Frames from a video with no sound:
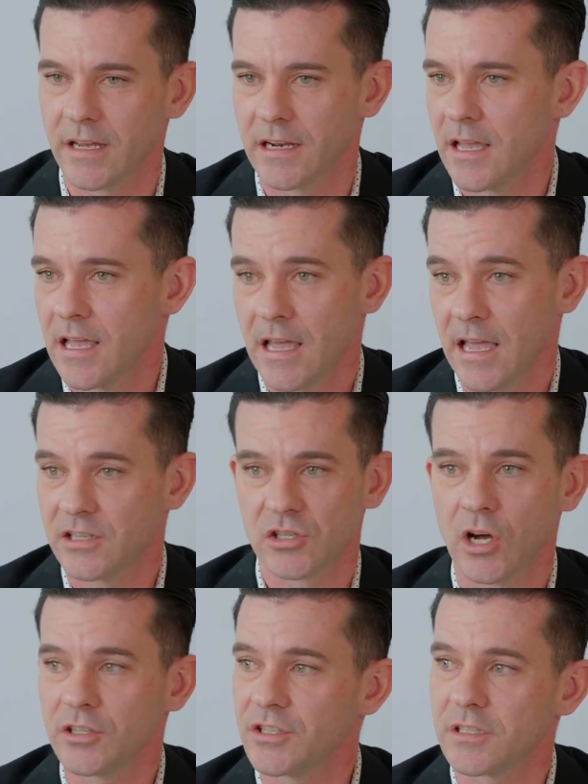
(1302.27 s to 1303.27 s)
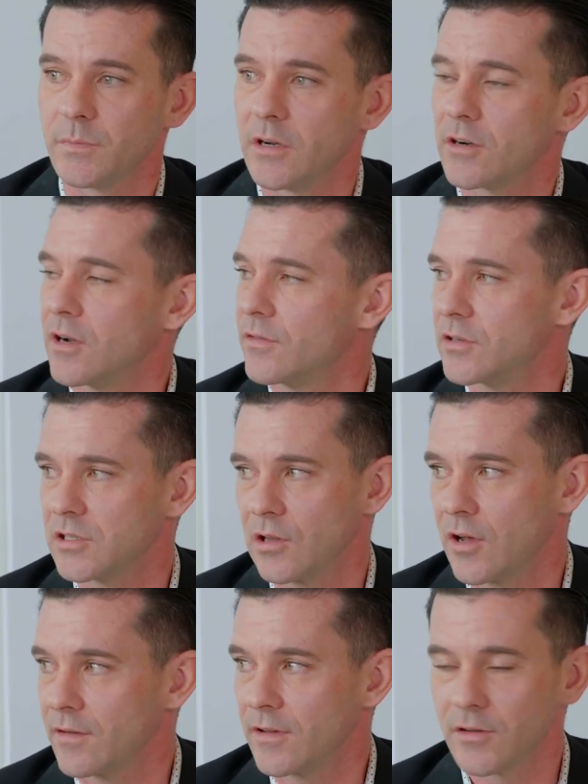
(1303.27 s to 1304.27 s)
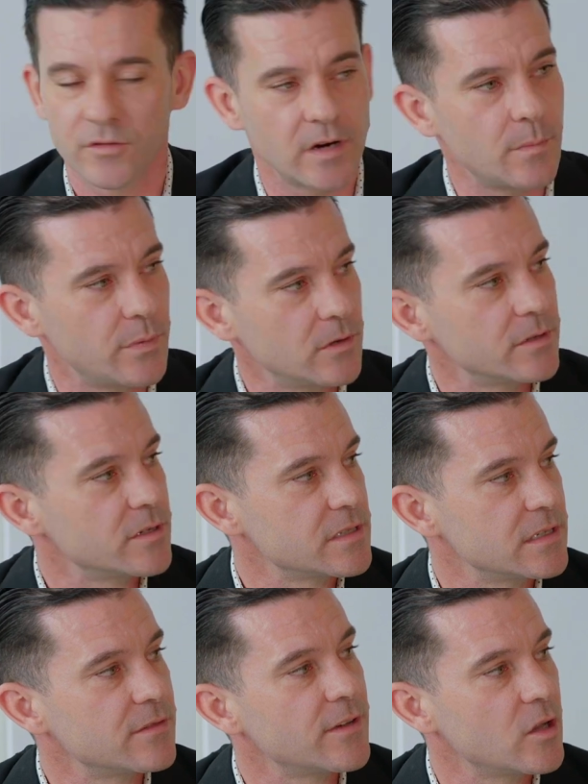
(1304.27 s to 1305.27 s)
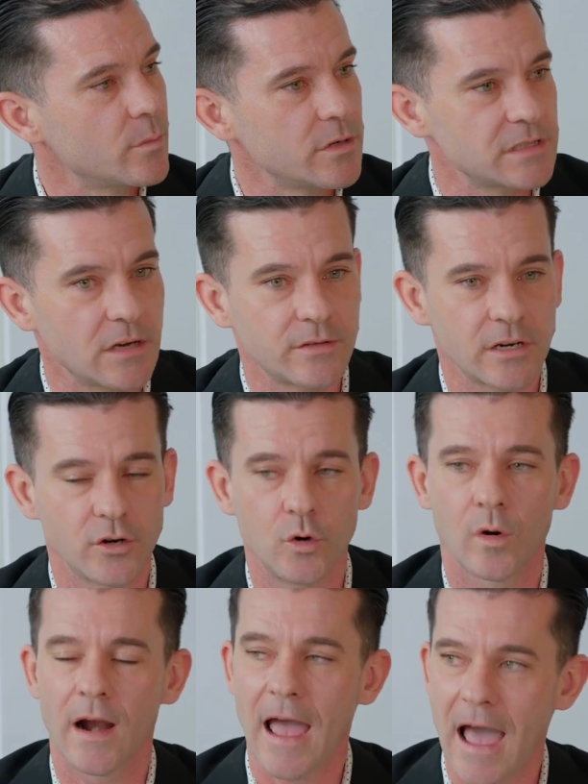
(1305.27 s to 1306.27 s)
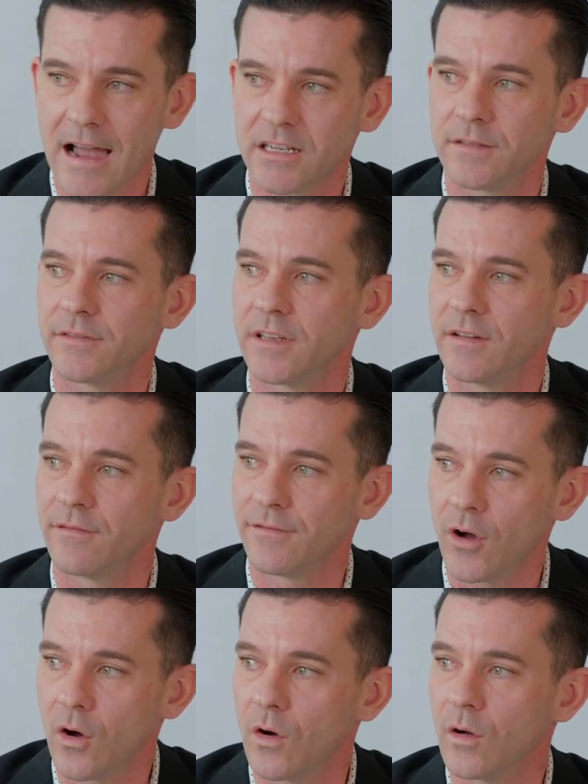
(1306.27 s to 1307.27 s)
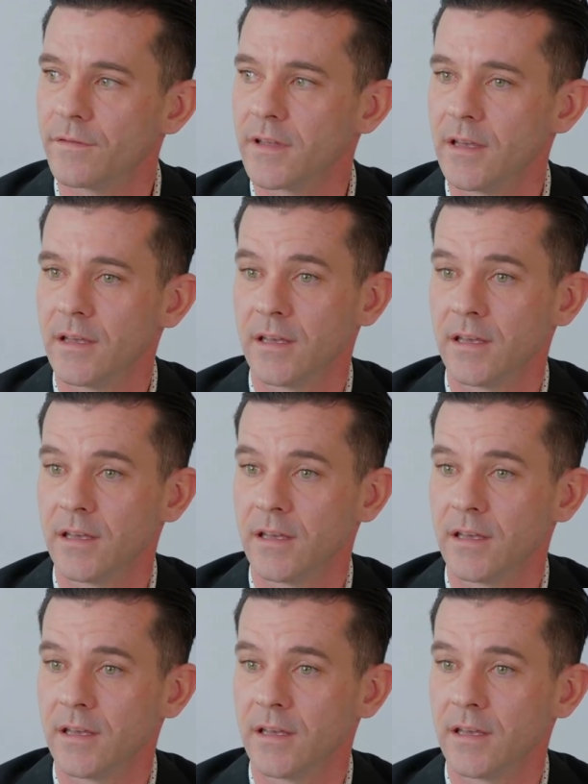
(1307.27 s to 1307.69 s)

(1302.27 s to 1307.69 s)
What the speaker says: And it's not just Miracon. There's a lot of other great builders and developers out there who are actively involved